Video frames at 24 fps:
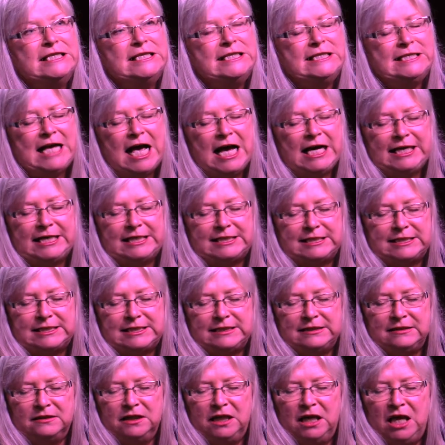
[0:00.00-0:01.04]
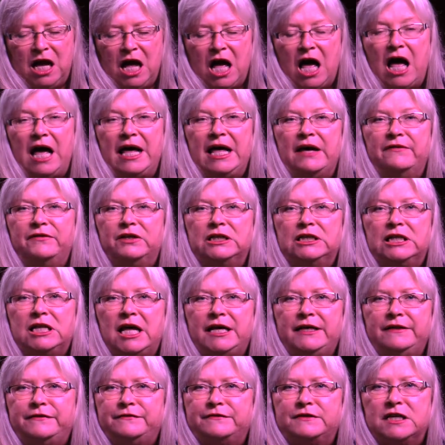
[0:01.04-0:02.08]
Second, I have a
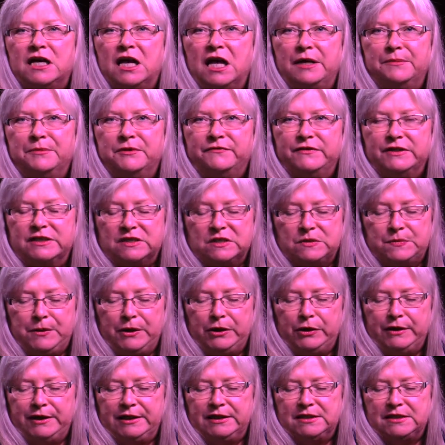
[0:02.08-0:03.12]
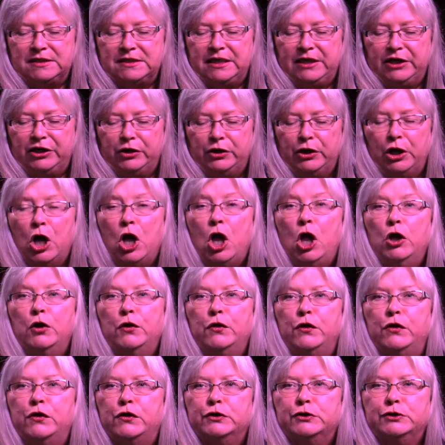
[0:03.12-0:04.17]
lifetime of experience here,
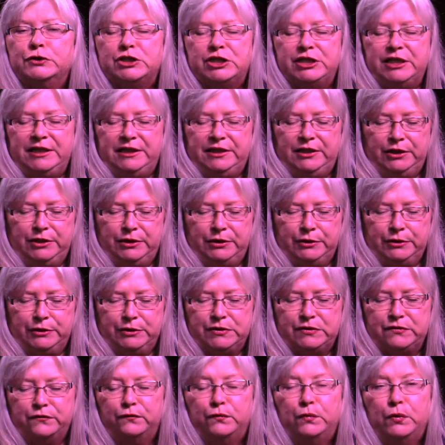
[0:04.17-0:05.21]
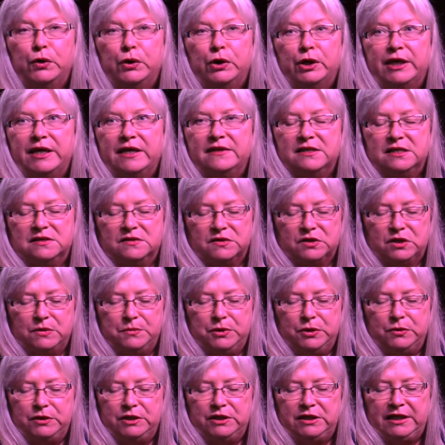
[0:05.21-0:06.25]
30 years of work in this
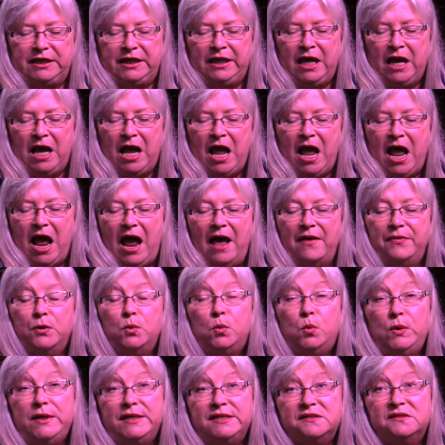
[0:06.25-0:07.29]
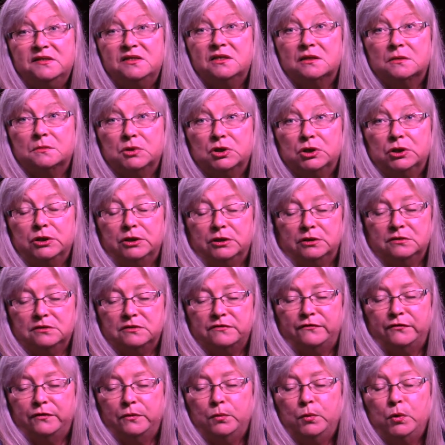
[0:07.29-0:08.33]
community, and the wisdom learned
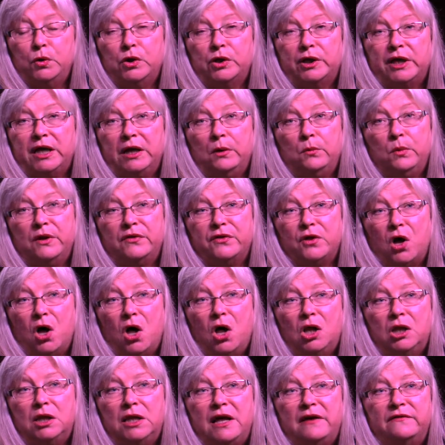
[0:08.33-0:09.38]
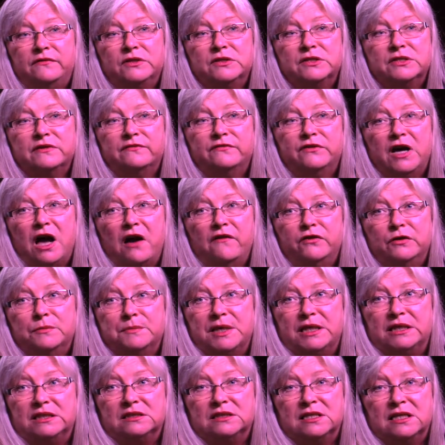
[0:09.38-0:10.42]
from working with all levels of
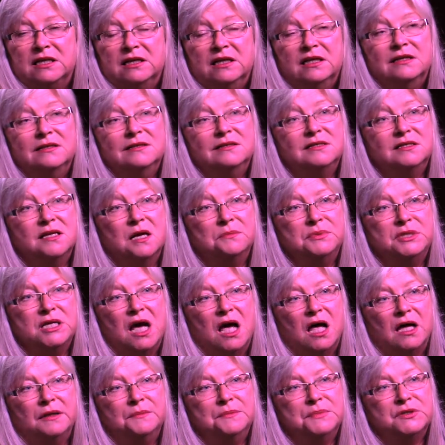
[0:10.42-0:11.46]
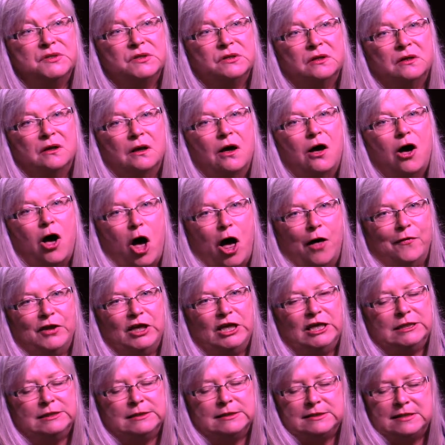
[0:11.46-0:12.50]
government, sometimes on
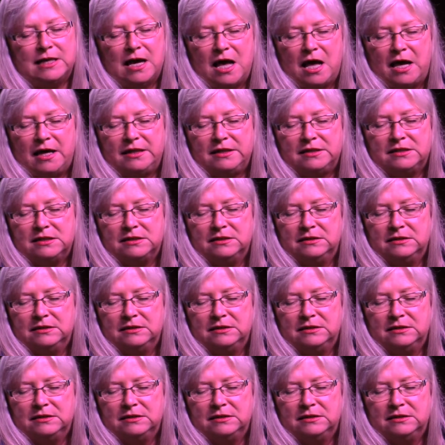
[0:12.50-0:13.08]
the inside.